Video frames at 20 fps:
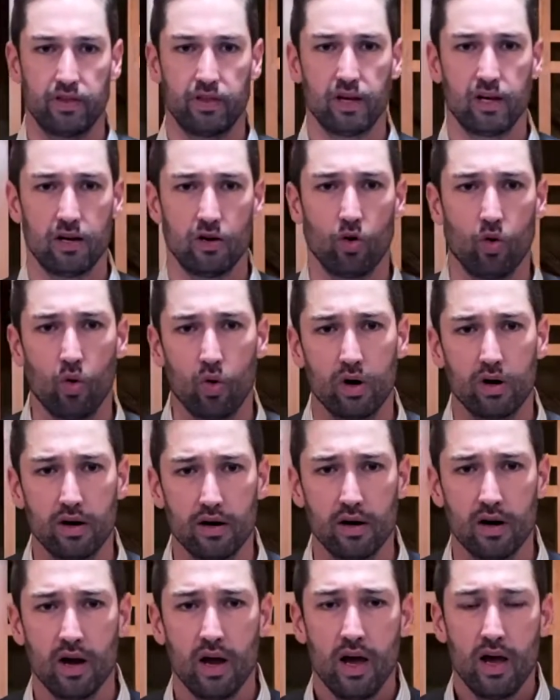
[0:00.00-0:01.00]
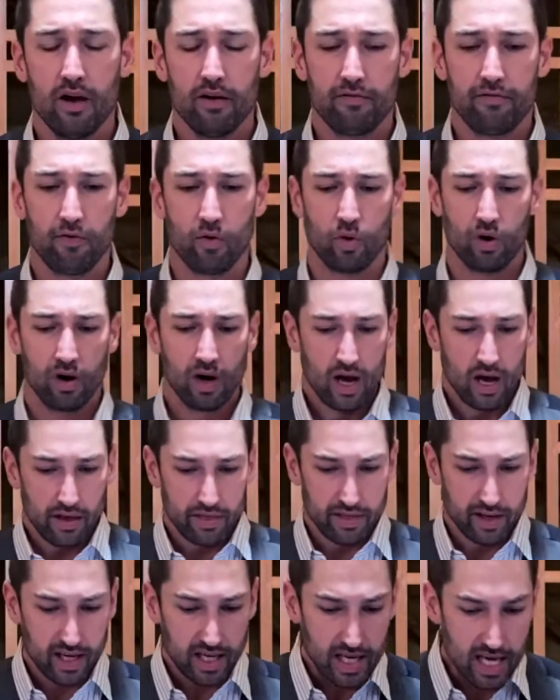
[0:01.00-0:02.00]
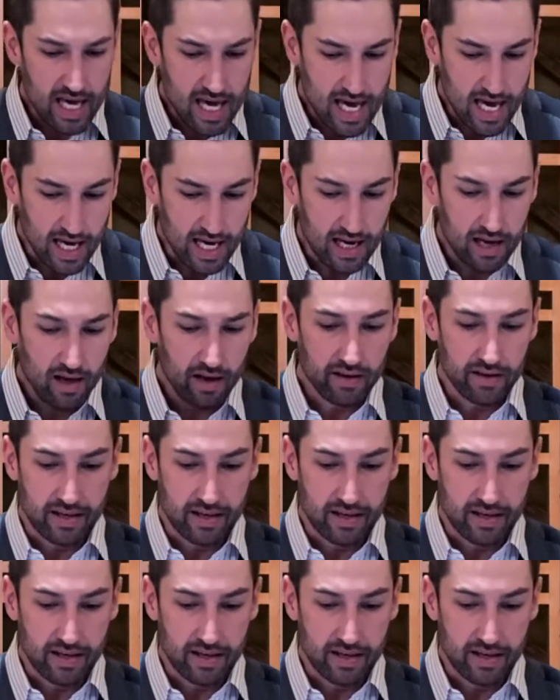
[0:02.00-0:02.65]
That in order for the king,